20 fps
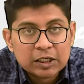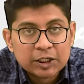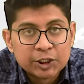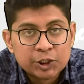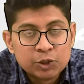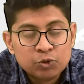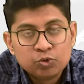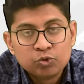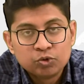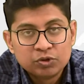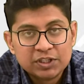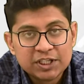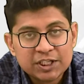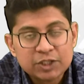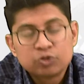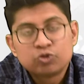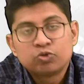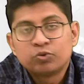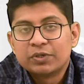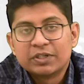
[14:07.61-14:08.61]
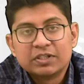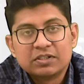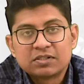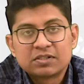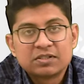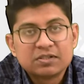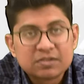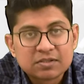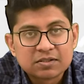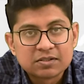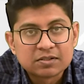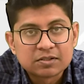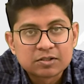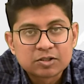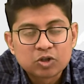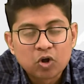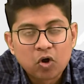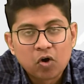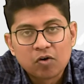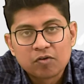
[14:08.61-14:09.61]
due to these two instances
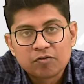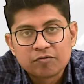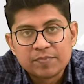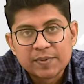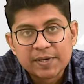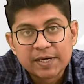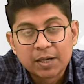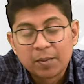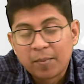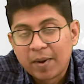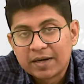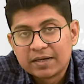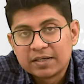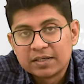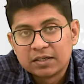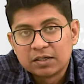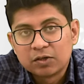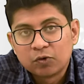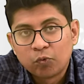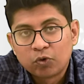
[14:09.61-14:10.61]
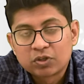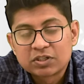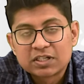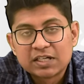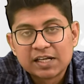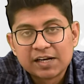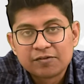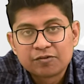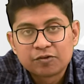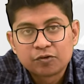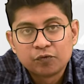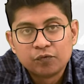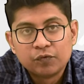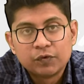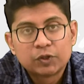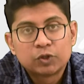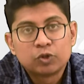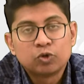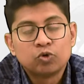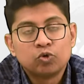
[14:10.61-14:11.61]
of being abandoned, was left
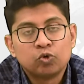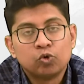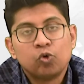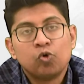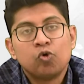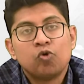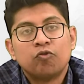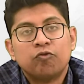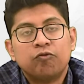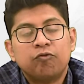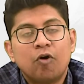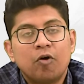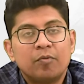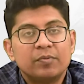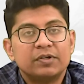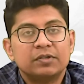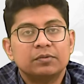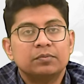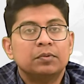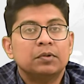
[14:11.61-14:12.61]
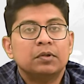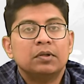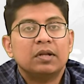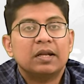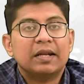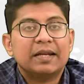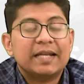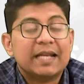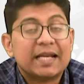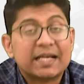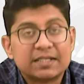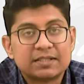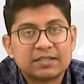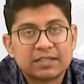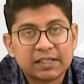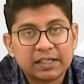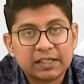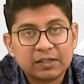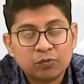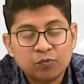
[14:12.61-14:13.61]
with no formidable
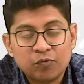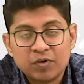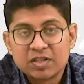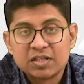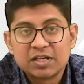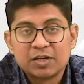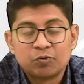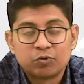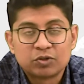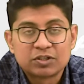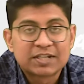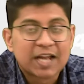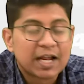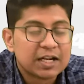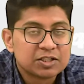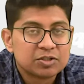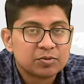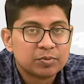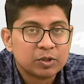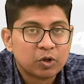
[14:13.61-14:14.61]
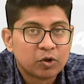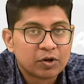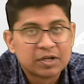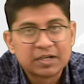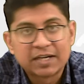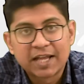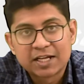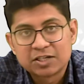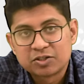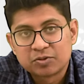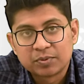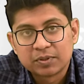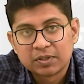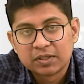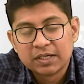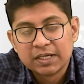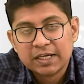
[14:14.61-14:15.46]
legacy, whether it was tangible or intangible.